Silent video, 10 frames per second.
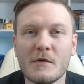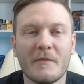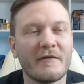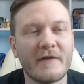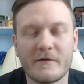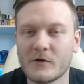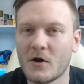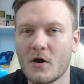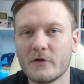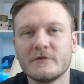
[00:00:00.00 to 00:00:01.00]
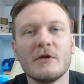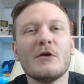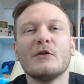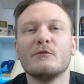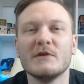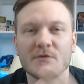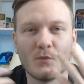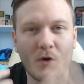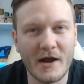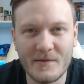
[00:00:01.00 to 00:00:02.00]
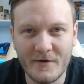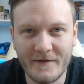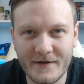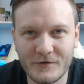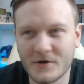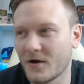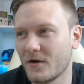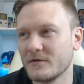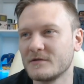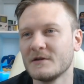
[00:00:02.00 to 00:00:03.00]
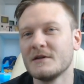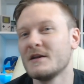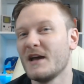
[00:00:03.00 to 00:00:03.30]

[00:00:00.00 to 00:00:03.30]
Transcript: my favourite cards, the reason why they're my favourite cards,